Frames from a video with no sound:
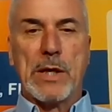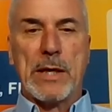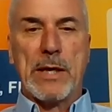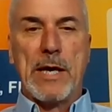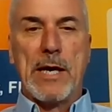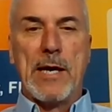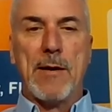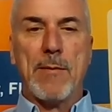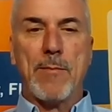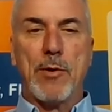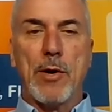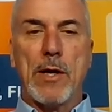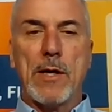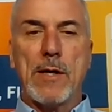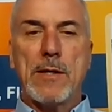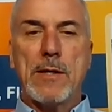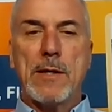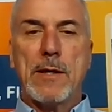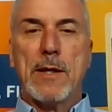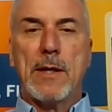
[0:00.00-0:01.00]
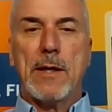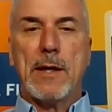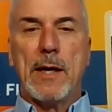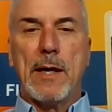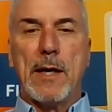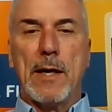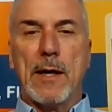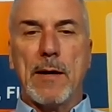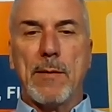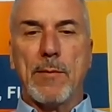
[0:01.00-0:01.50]
camera,
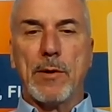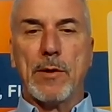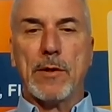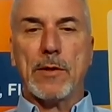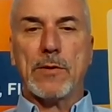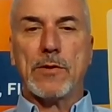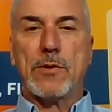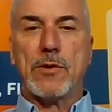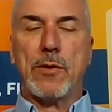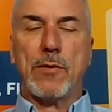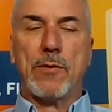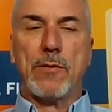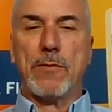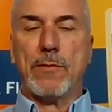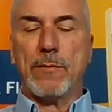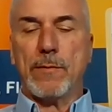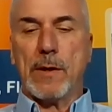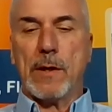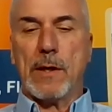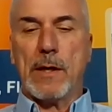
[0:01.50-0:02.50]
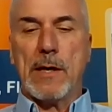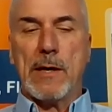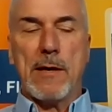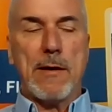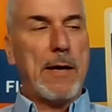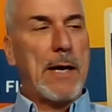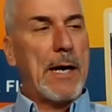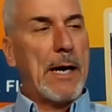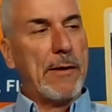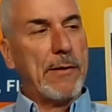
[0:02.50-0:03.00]
and I'm going to show
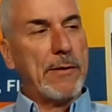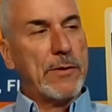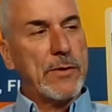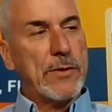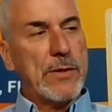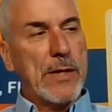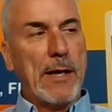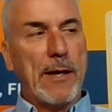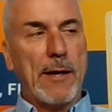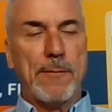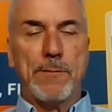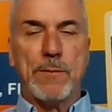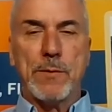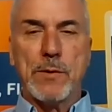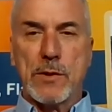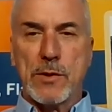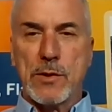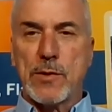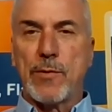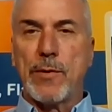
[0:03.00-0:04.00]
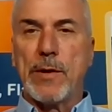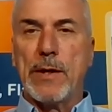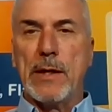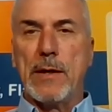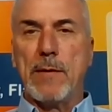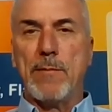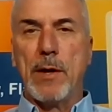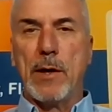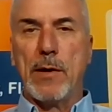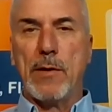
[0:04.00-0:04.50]
how to set up the
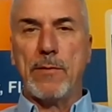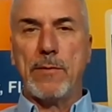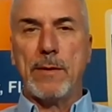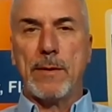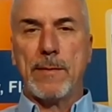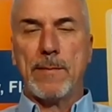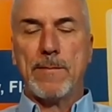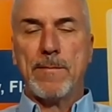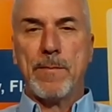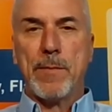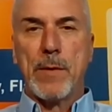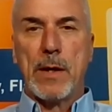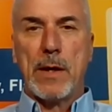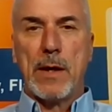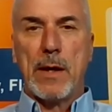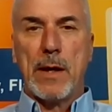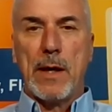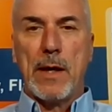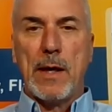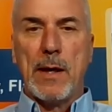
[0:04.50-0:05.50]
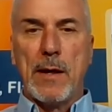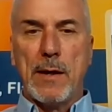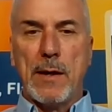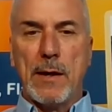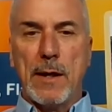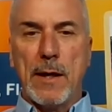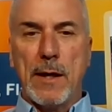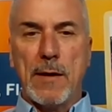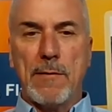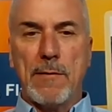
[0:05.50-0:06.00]
screening mode, and